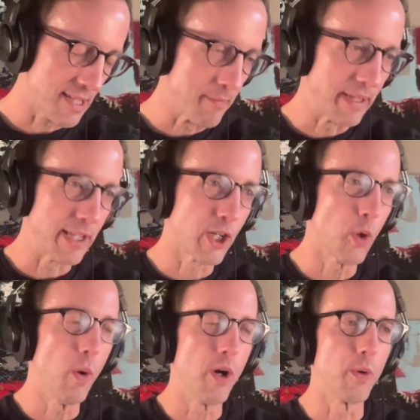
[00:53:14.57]
sent me a
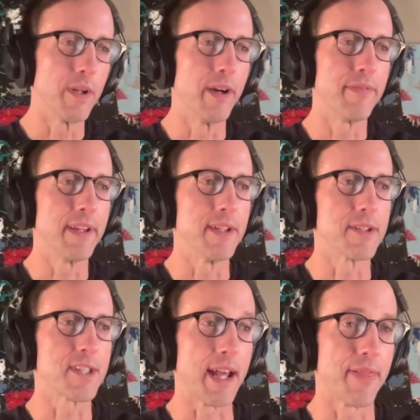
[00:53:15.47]
quote of
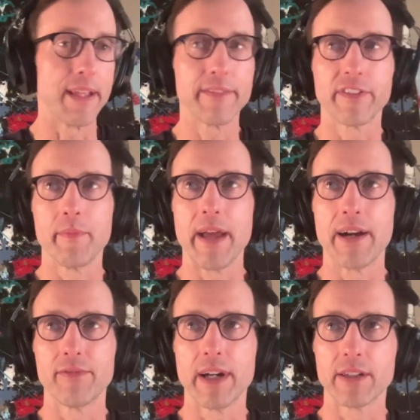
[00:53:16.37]
his, I think from
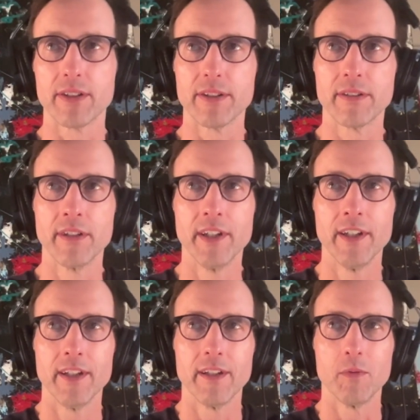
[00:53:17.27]
that record,
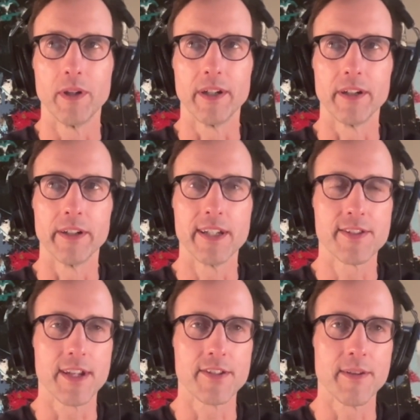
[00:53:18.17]
where he
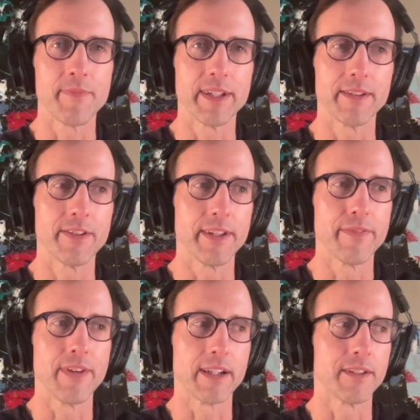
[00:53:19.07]
says something to the
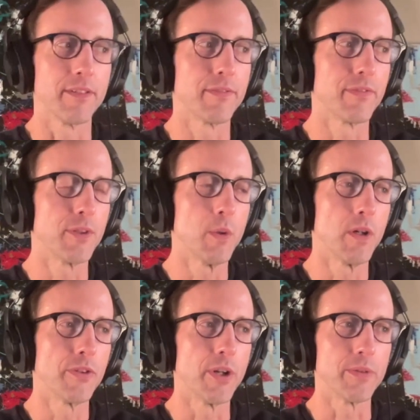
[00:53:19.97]
effect of, You
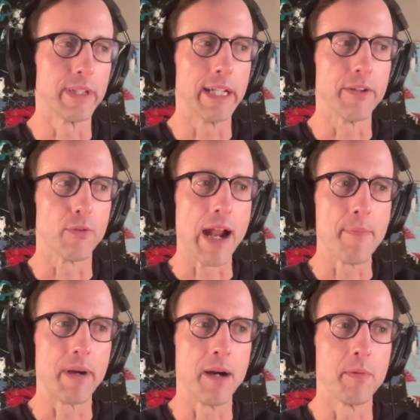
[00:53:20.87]
all don't need a
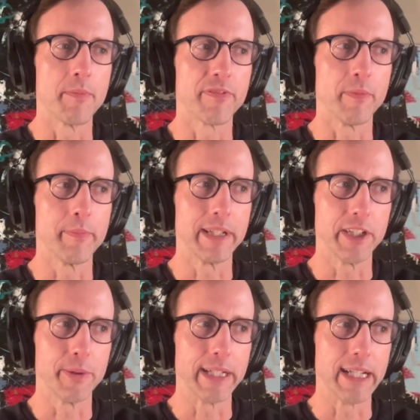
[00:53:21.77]
rap album from me,
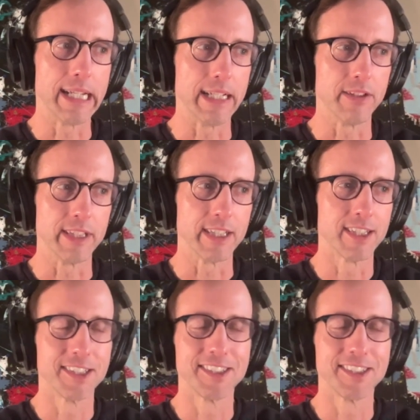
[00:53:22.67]
you need healing.